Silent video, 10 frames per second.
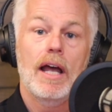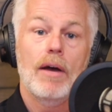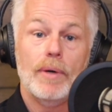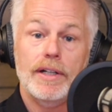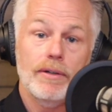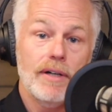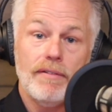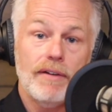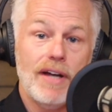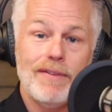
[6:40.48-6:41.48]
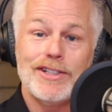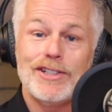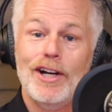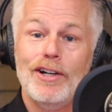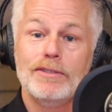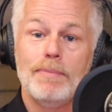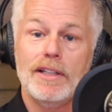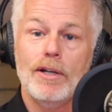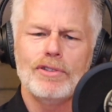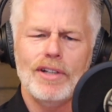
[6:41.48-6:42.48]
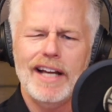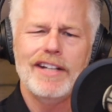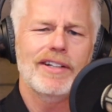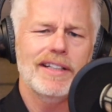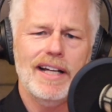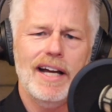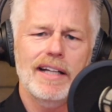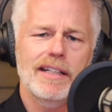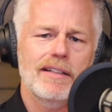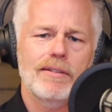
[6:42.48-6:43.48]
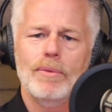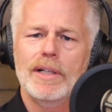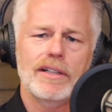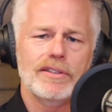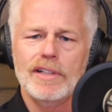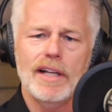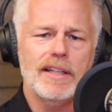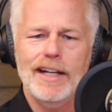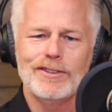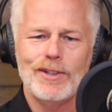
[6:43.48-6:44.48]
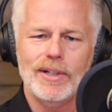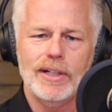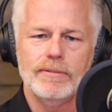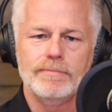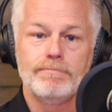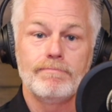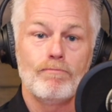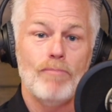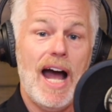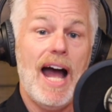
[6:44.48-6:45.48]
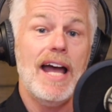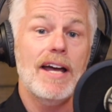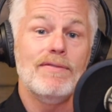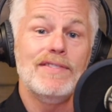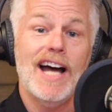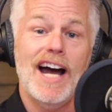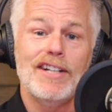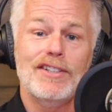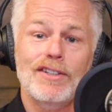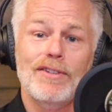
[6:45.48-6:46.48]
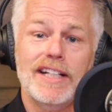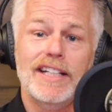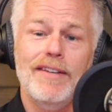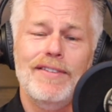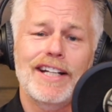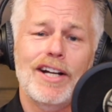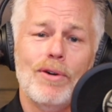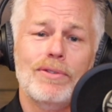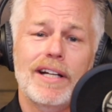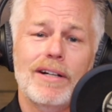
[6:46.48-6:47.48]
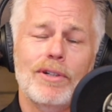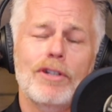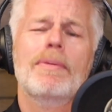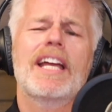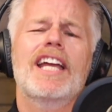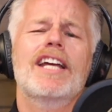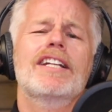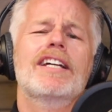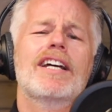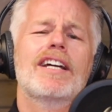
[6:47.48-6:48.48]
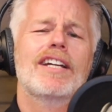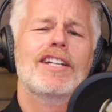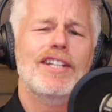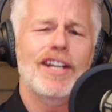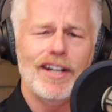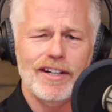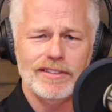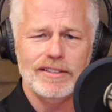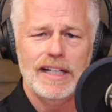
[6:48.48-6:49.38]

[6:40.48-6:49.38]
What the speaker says: We do have our favorite shows, but those are later at night and when there's nothing else going on. I have not turned on a TV in a hotel room in years.